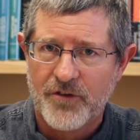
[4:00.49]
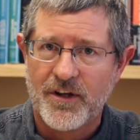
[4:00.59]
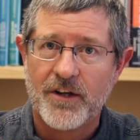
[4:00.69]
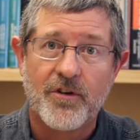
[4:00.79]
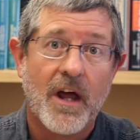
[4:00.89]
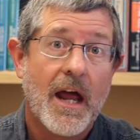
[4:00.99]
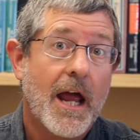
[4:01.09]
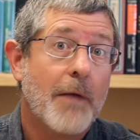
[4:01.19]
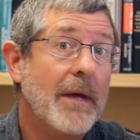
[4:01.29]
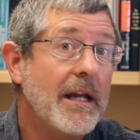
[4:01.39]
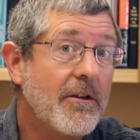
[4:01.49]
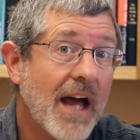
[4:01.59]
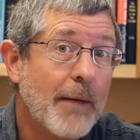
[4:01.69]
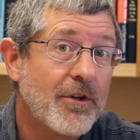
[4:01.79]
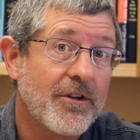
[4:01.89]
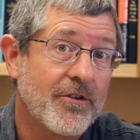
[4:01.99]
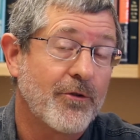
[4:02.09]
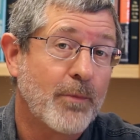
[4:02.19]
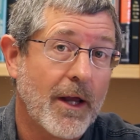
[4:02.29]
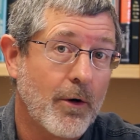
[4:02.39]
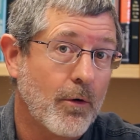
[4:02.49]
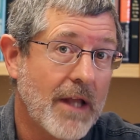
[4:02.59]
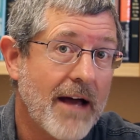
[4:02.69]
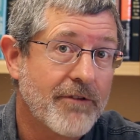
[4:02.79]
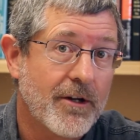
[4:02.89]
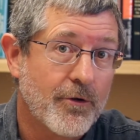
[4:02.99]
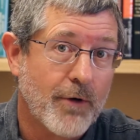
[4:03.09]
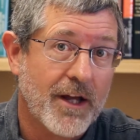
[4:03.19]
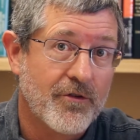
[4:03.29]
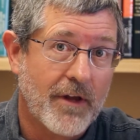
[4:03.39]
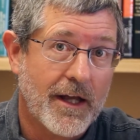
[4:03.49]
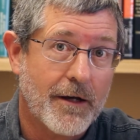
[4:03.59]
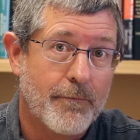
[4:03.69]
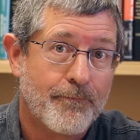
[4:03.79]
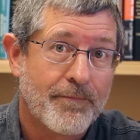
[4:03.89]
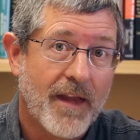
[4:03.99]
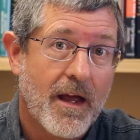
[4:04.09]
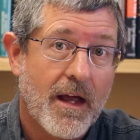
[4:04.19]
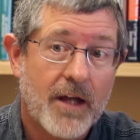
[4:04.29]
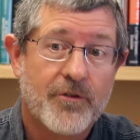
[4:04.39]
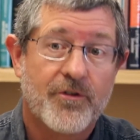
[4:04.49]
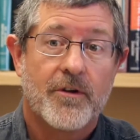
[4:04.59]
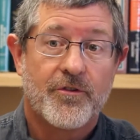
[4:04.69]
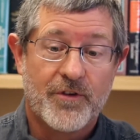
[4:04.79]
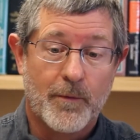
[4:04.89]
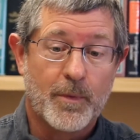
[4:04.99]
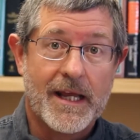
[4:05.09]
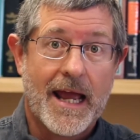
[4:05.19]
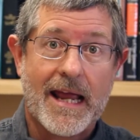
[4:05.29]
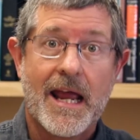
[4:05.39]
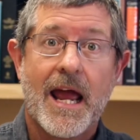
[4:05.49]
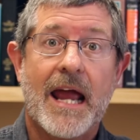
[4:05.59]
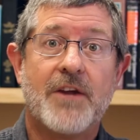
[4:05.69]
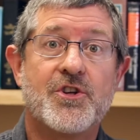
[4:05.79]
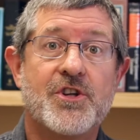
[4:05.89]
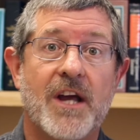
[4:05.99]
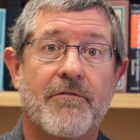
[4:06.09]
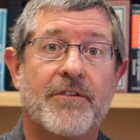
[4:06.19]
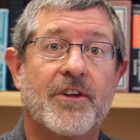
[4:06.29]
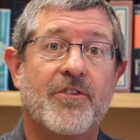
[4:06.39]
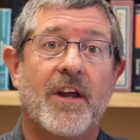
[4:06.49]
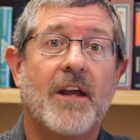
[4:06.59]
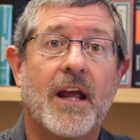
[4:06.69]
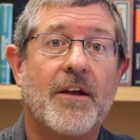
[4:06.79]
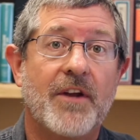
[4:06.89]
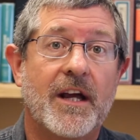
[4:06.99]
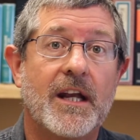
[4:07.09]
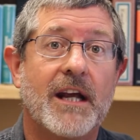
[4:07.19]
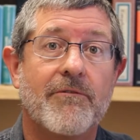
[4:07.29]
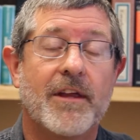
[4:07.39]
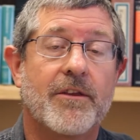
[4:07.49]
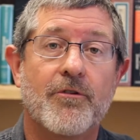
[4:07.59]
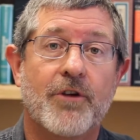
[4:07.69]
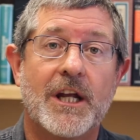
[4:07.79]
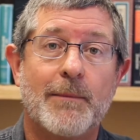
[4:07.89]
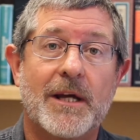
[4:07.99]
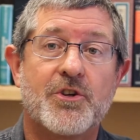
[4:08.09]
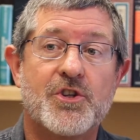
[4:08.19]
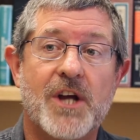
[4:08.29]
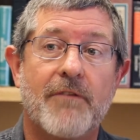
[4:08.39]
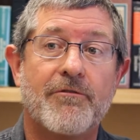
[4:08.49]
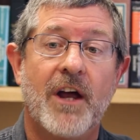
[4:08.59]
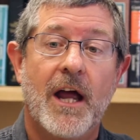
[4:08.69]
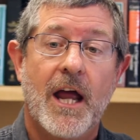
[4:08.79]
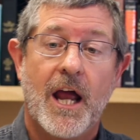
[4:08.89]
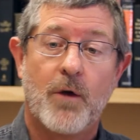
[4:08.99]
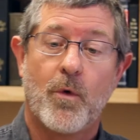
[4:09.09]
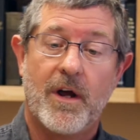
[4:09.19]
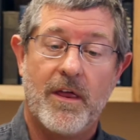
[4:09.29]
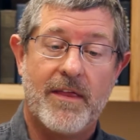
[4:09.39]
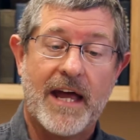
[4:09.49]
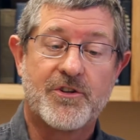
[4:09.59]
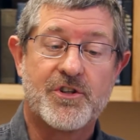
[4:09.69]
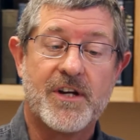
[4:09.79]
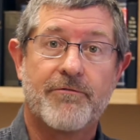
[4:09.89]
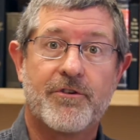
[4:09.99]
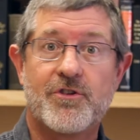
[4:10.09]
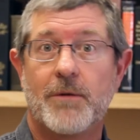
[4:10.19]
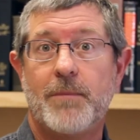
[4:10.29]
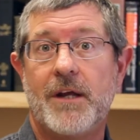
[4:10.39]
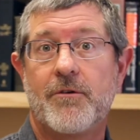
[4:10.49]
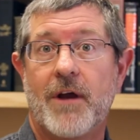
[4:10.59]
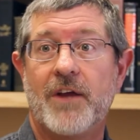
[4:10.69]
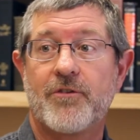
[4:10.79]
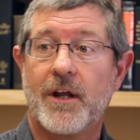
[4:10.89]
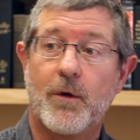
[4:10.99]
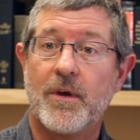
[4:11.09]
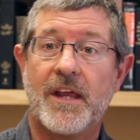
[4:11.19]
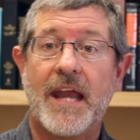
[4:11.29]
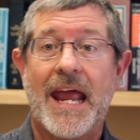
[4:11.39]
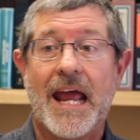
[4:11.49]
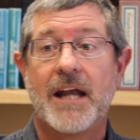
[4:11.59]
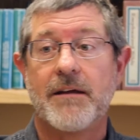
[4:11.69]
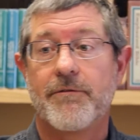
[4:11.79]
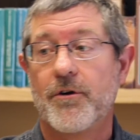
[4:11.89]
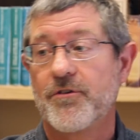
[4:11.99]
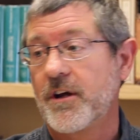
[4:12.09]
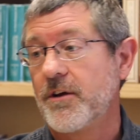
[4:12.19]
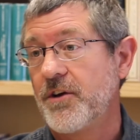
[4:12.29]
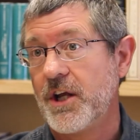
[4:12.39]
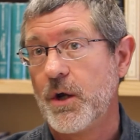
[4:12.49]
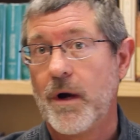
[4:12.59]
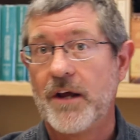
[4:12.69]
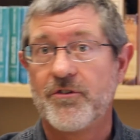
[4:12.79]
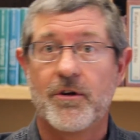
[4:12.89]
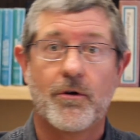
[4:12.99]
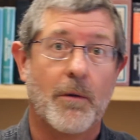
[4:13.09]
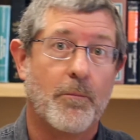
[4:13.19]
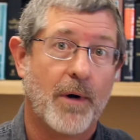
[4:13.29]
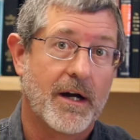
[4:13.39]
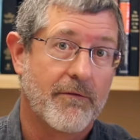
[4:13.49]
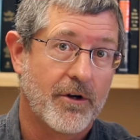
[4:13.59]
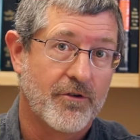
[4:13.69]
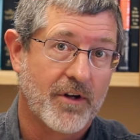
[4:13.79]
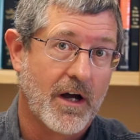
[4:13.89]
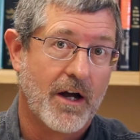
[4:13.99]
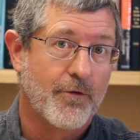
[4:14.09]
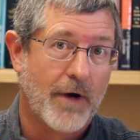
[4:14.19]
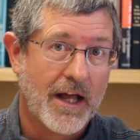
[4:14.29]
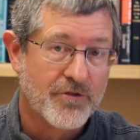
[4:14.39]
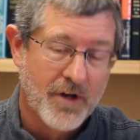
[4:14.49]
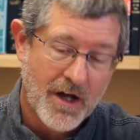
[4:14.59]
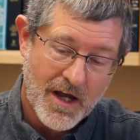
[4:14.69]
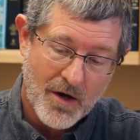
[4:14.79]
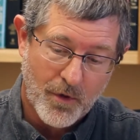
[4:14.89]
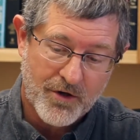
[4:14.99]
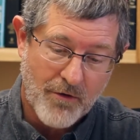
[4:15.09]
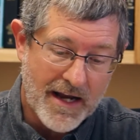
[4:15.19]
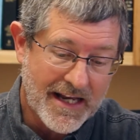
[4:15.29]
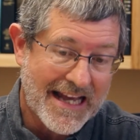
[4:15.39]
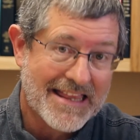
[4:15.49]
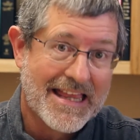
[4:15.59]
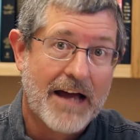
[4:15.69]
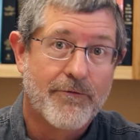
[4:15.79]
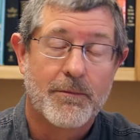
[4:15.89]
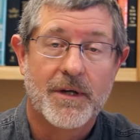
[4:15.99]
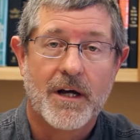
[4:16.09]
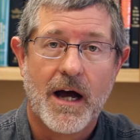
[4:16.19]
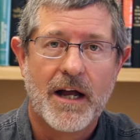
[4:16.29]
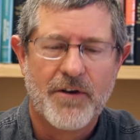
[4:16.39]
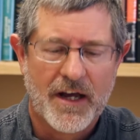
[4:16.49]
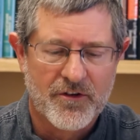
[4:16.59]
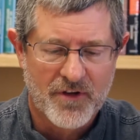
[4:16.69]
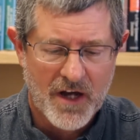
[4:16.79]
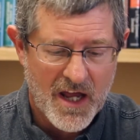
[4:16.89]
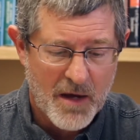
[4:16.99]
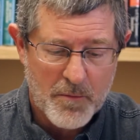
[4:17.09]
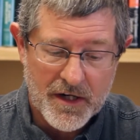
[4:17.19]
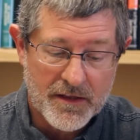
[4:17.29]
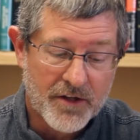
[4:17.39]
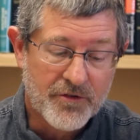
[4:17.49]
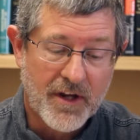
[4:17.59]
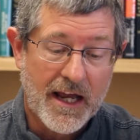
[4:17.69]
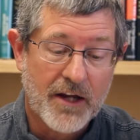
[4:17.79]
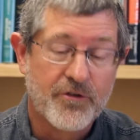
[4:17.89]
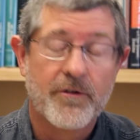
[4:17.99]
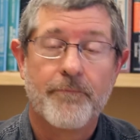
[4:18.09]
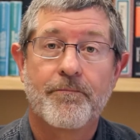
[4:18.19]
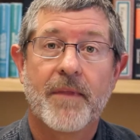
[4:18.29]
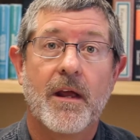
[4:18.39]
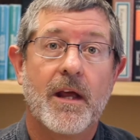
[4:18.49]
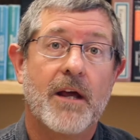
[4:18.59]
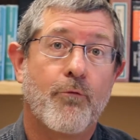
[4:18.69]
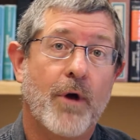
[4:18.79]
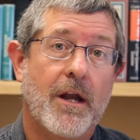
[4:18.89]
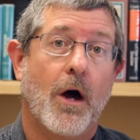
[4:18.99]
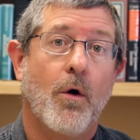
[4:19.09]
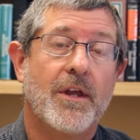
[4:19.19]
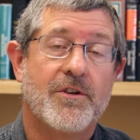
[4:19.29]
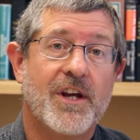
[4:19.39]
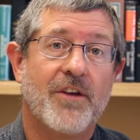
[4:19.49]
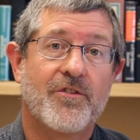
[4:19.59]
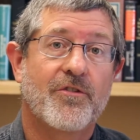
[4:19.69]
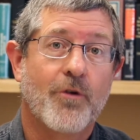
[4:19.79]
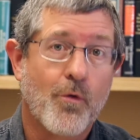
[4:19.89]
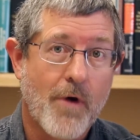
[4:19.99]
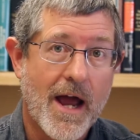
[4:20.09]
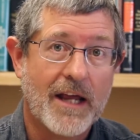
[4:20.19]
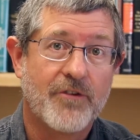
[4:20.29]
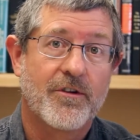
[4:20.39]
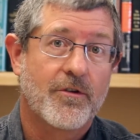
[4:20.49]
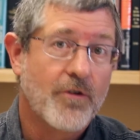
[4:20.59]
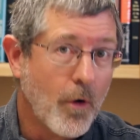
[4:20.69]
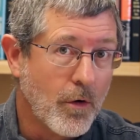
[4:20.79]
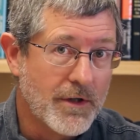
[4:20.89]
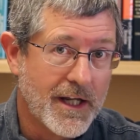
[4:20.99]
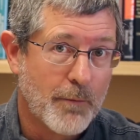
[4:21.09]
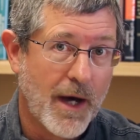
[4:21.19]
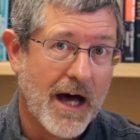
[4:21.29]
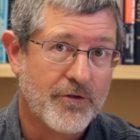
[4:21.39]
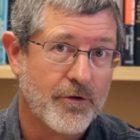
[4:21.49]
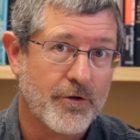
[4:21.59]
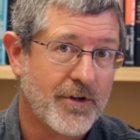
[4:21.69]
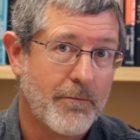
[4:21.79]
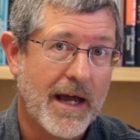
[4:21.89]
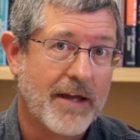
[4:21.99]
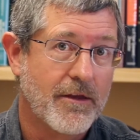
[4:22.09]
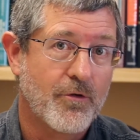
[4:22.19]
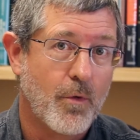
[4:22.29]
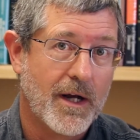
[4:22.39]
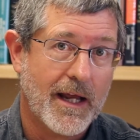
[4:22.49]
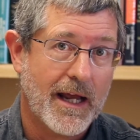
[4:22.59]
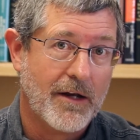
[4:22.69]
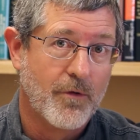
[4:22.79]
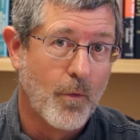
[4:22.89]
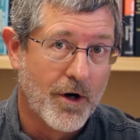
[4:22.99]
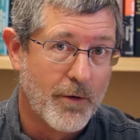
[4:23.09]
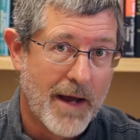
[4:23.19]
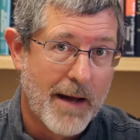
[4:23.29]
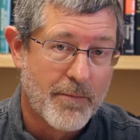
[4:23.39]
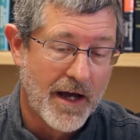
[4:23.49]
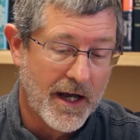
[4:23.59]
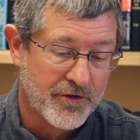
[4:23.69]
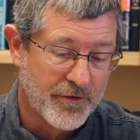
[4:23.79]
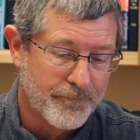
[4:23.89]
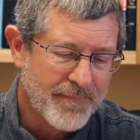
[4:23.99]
sense. And many times it's just plain old left untranslated. It's simply a shift. It's indicative that there's going to be a shift, and whether that shift should be translated with an and if there's a continuation or a but if there's a contrast, we try to get that from the context. But in this case, if we know that Jesus Christ told the apostles in Matthew 28 to water baptize,